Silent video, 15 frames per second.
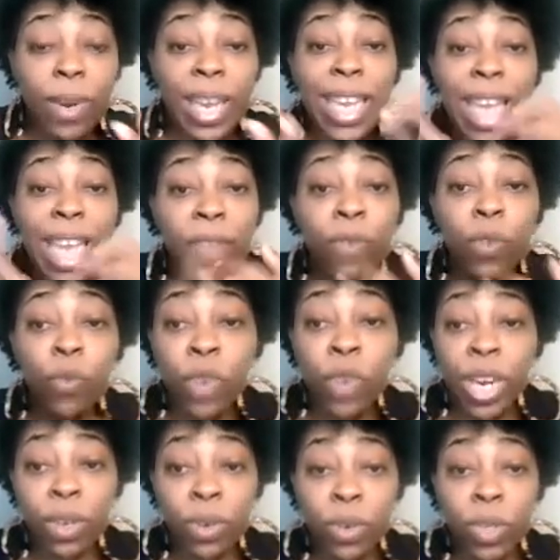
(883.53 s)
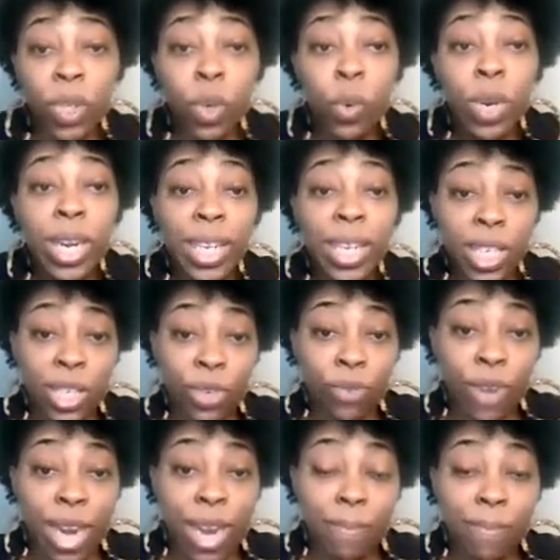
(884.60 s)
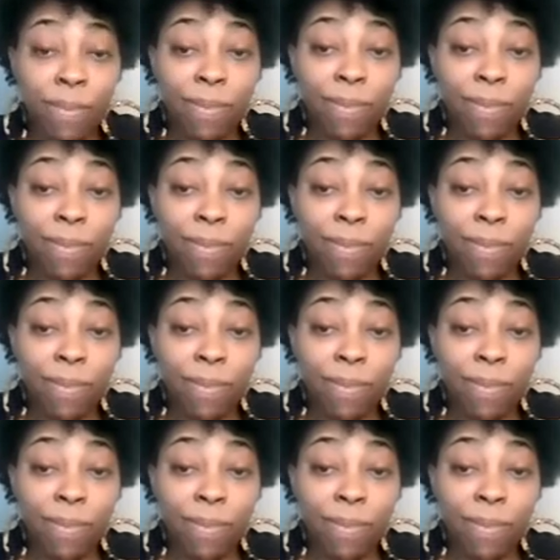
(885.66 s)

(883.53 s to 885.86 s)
he gave you reels on Instagram.